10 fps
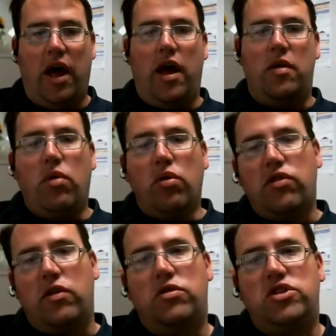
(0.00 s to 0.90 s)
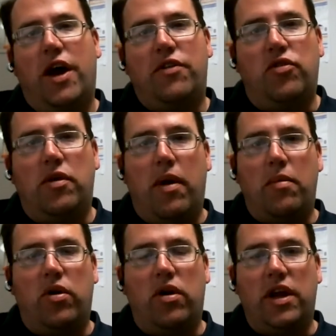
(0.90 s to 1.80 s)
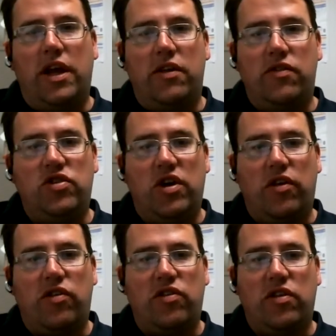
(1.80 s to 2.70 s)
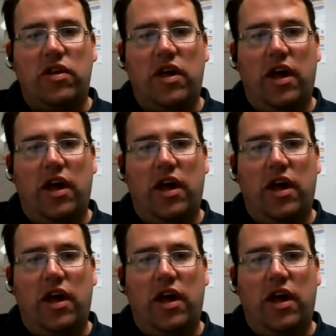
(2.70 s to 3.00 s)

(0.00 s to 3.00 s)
And mostly what you have to remember is just